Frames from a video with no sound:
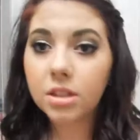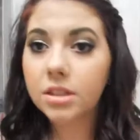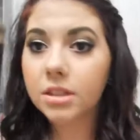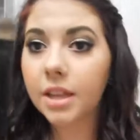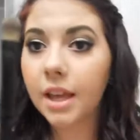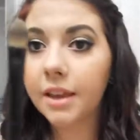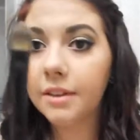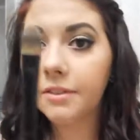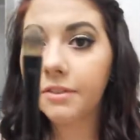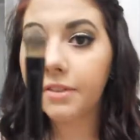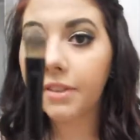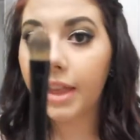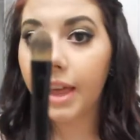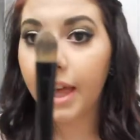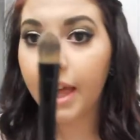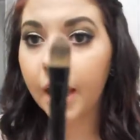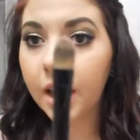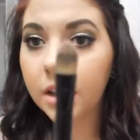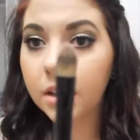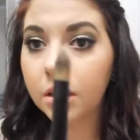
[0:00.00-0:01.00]
It's a
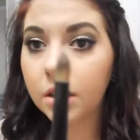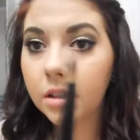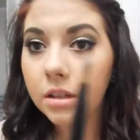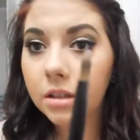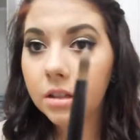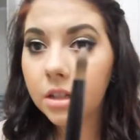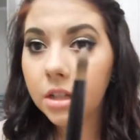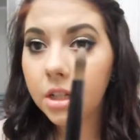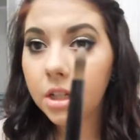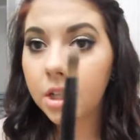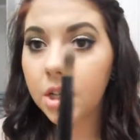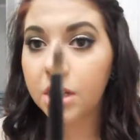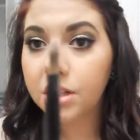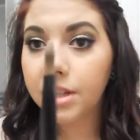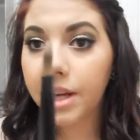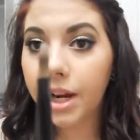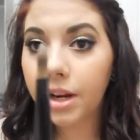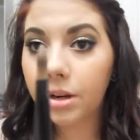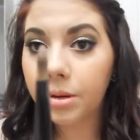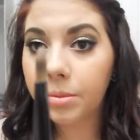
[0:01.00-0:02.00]
flat
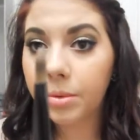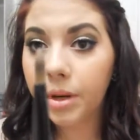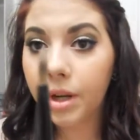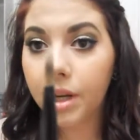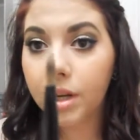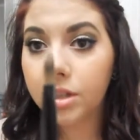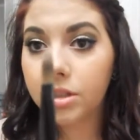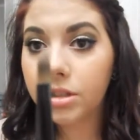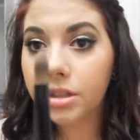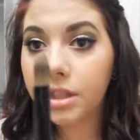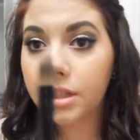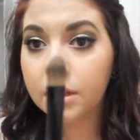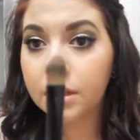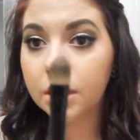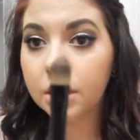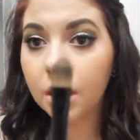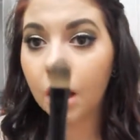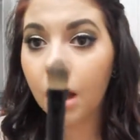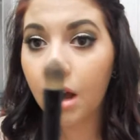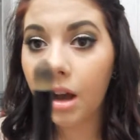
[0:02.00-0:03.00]
shader brush. This
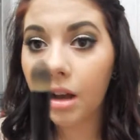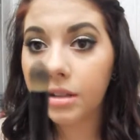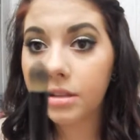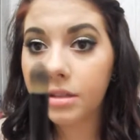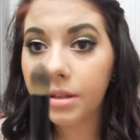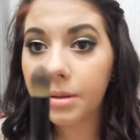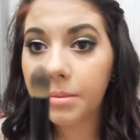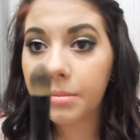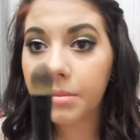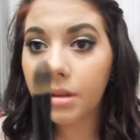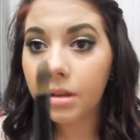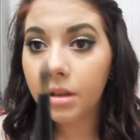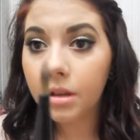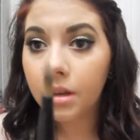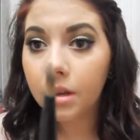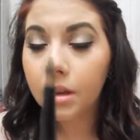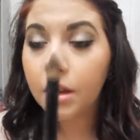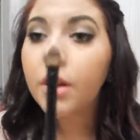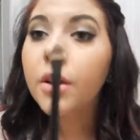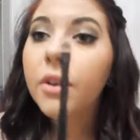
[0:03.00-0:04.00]
is awesome
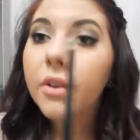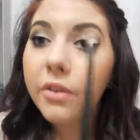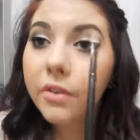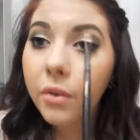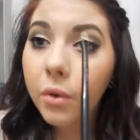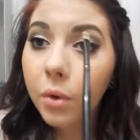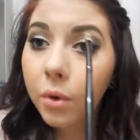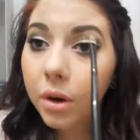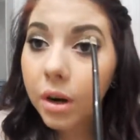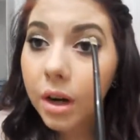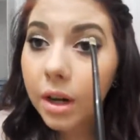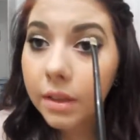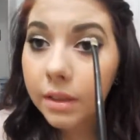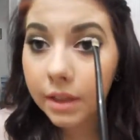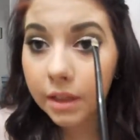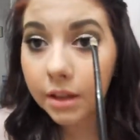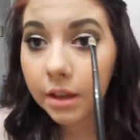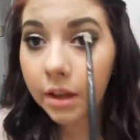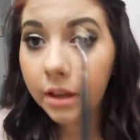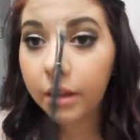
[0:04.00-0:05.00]
for
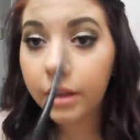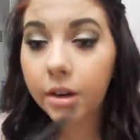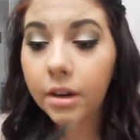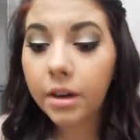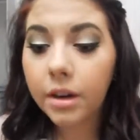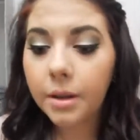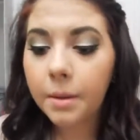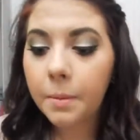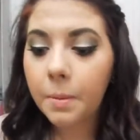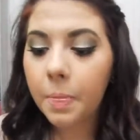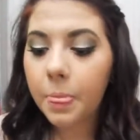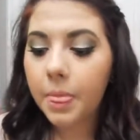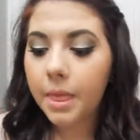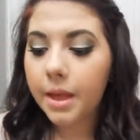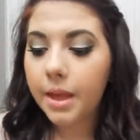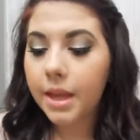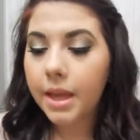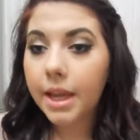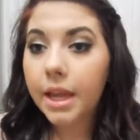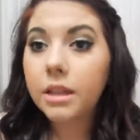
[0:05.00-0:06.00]
lid color.
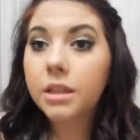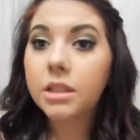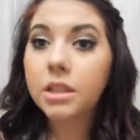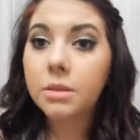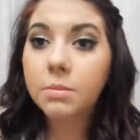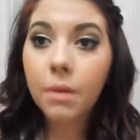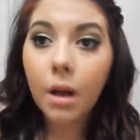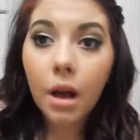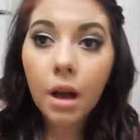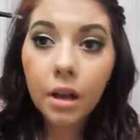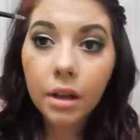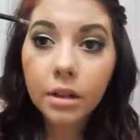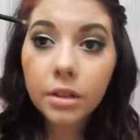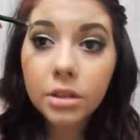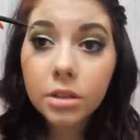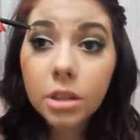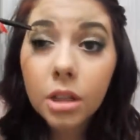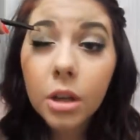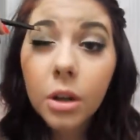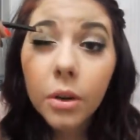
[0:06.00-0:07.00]
It's small,
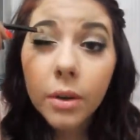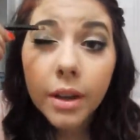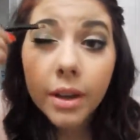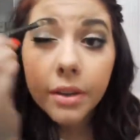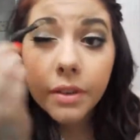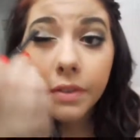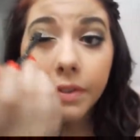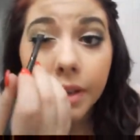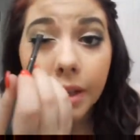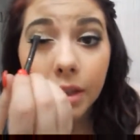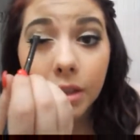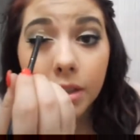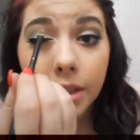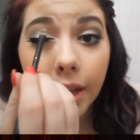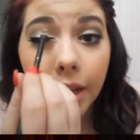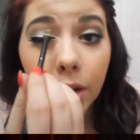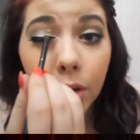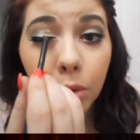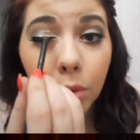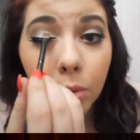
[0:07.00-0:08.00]
so it fits
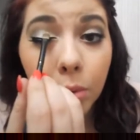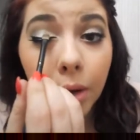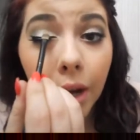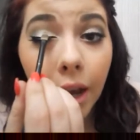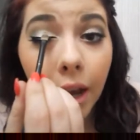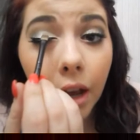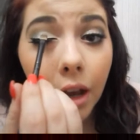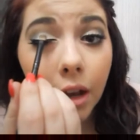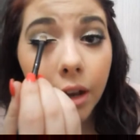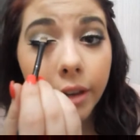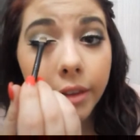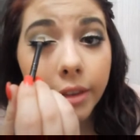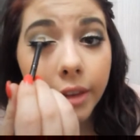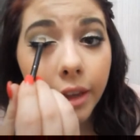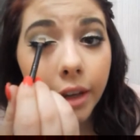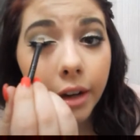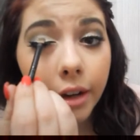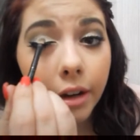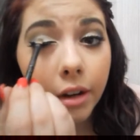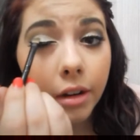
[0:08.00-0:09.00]
like right on
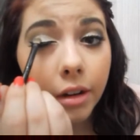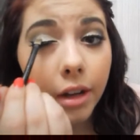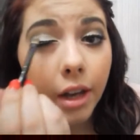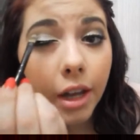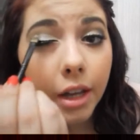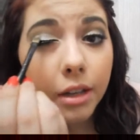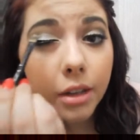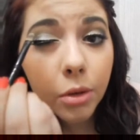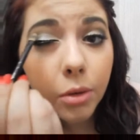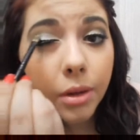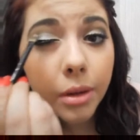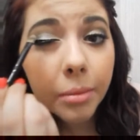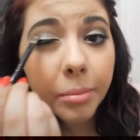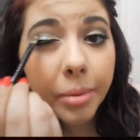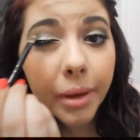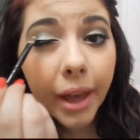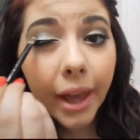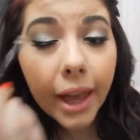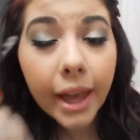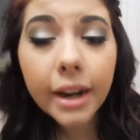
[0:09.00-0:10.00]
there, and you can
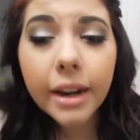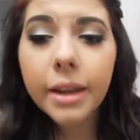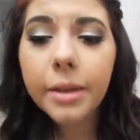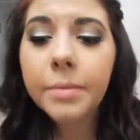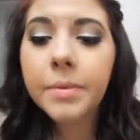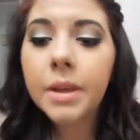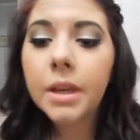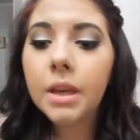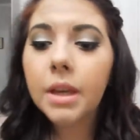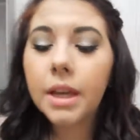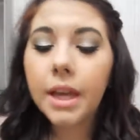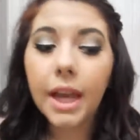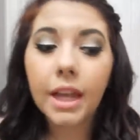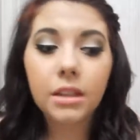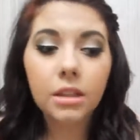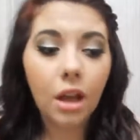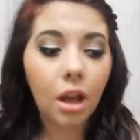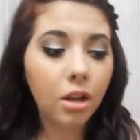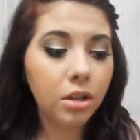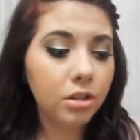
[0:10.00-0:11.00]
pat it.
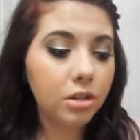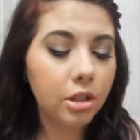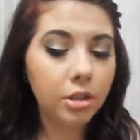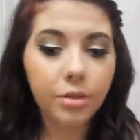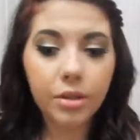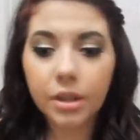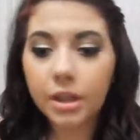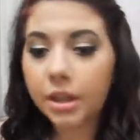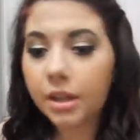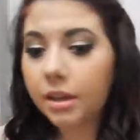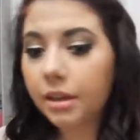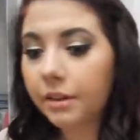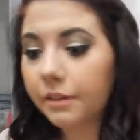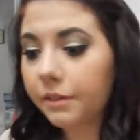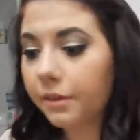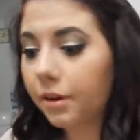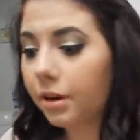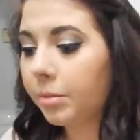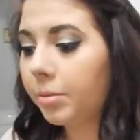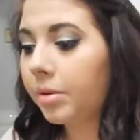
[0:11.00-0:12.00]
It's also really good
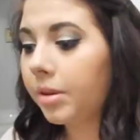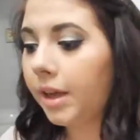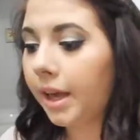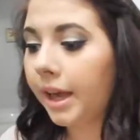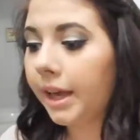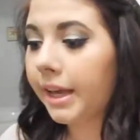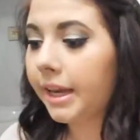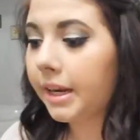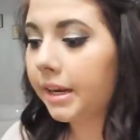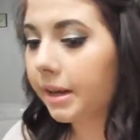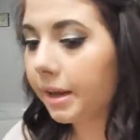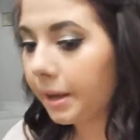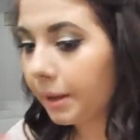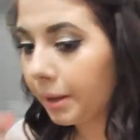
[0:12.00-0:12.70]
for applying